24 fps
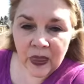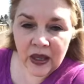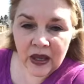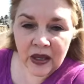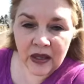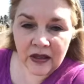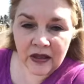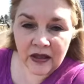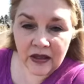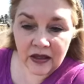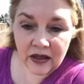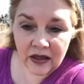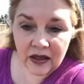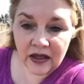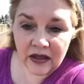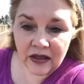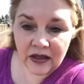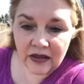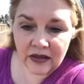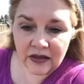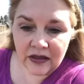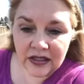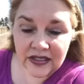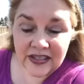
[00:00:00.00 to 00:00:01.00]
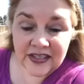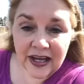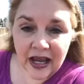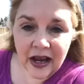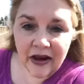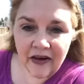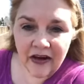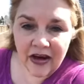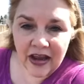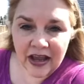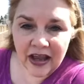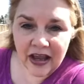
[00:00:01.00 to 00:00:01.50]
in this
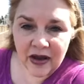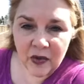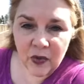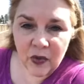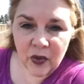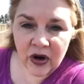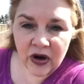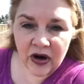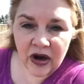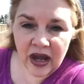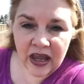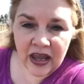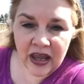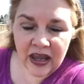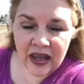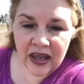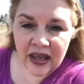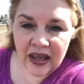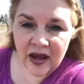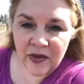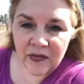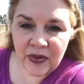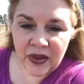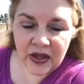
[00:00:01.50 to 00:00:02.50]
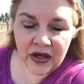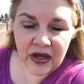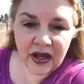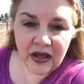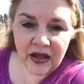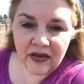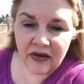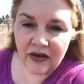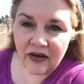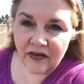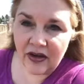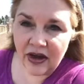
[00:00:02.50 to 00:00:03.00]
area where I am that I
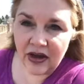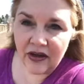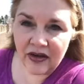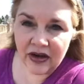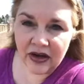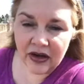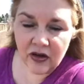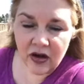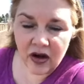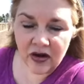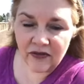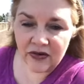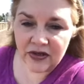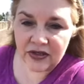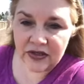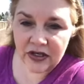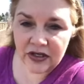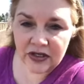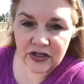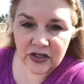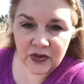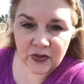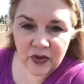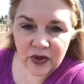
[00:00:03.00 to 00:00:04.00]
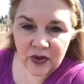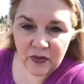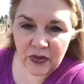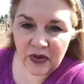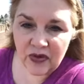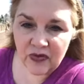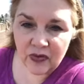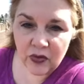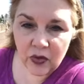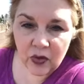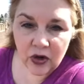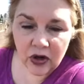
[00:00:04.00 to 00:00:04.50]
had had a conversation with
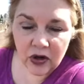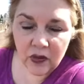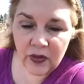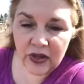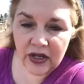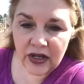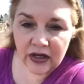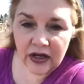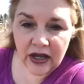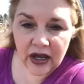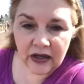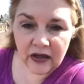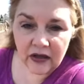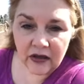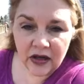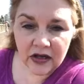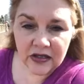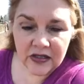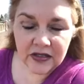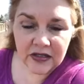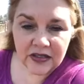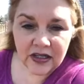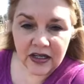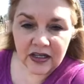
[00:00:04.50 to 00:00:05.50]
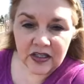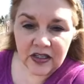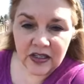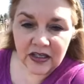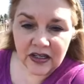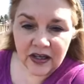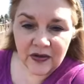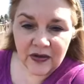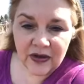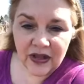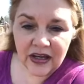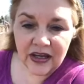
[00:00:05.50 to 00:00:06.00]
before, and we had kind of lost touch,
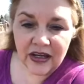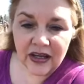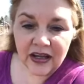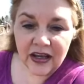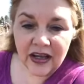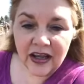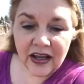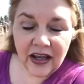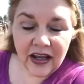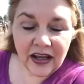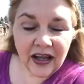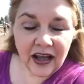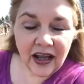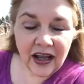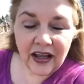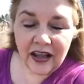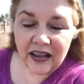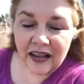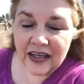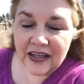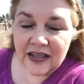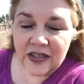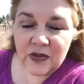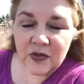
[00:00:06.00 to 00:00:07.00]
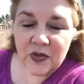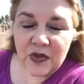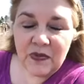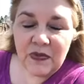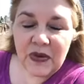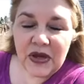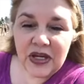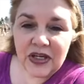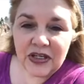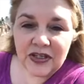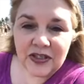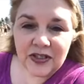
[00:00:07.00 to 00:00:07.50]
and I'm like, this would
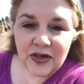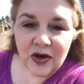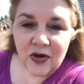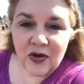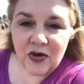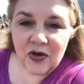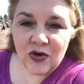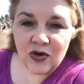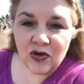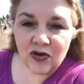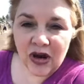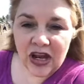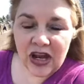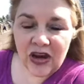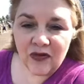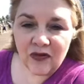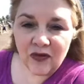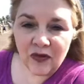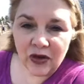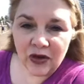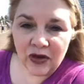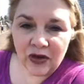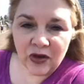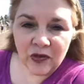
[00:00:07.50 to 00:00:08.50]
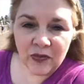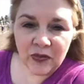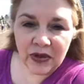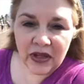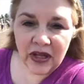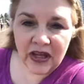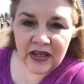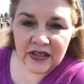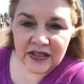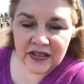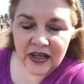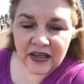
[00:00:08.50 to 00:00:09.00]
be so great for your
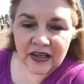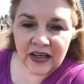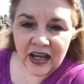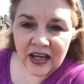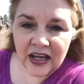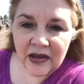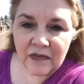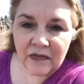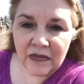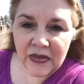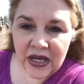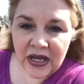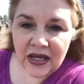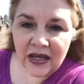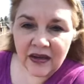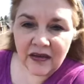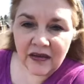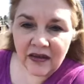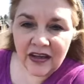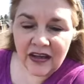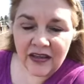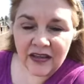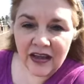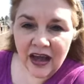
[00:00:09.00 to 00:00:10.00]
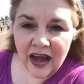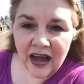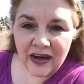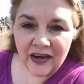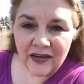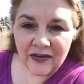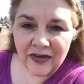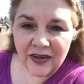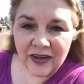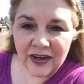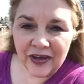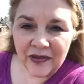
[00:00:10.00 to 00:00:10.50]
place. Like I immediately thought
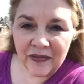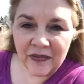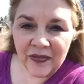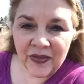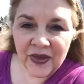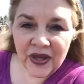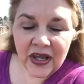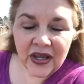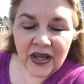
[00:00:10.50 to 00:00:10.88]
of him.